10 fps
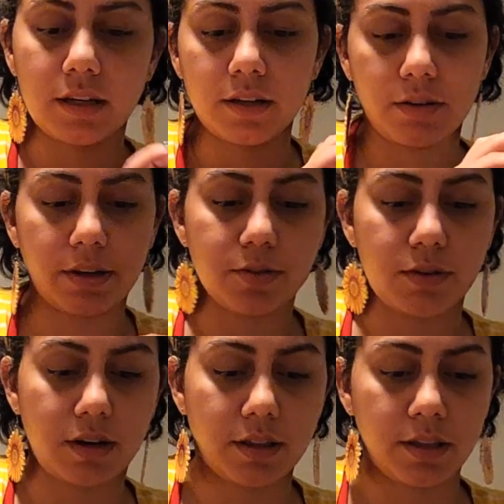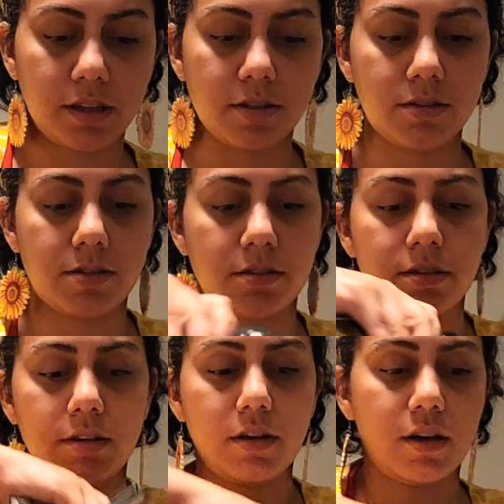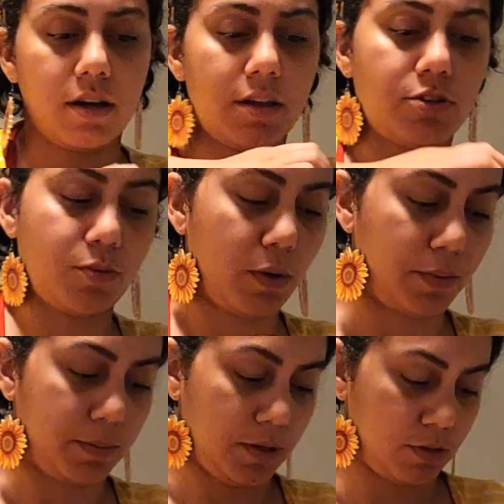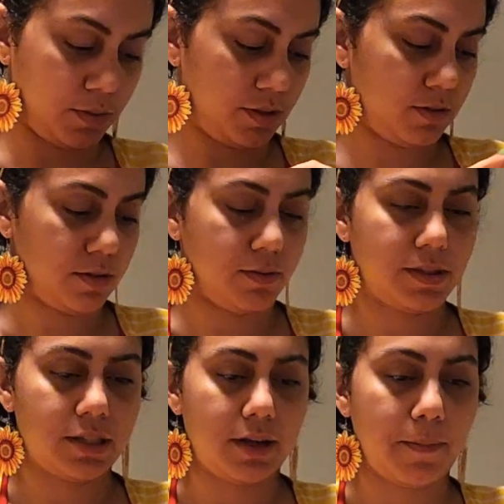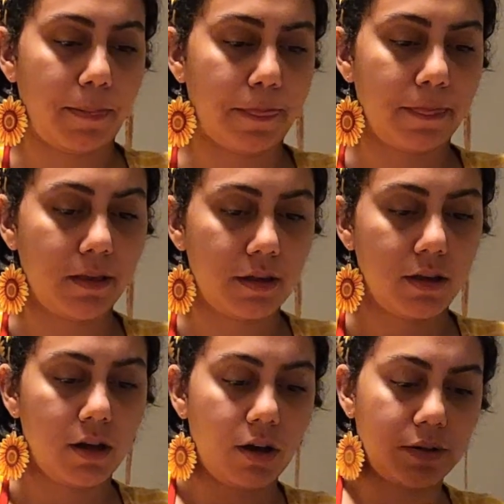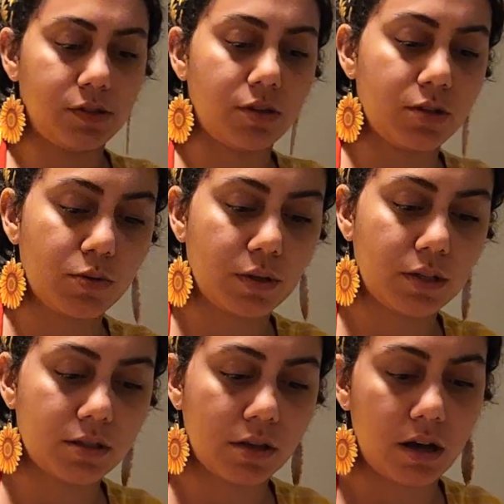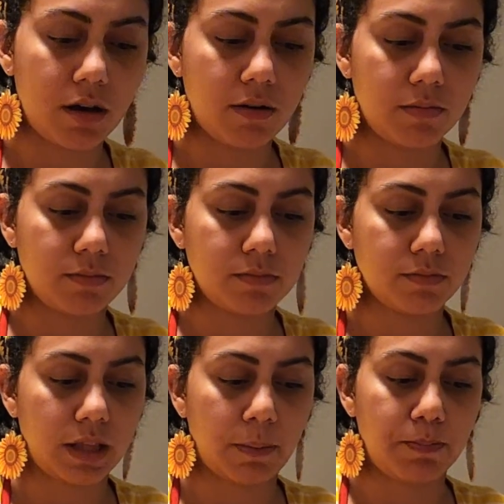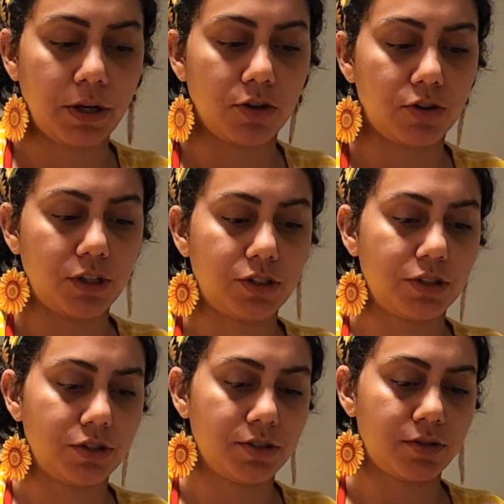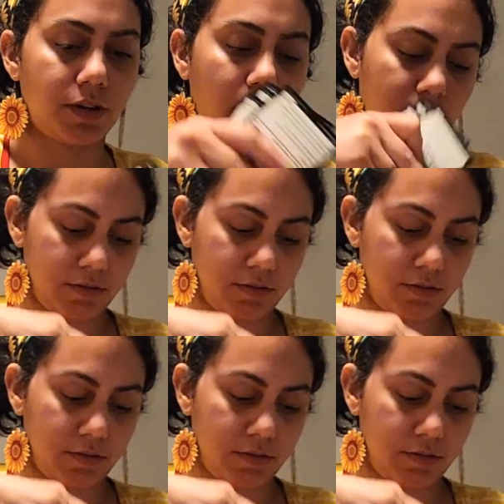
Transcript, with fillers: Okay, so I got these. Now should we open up the other one? See what's yeah. in it? Okay, so this was um, like bigger creatures, right?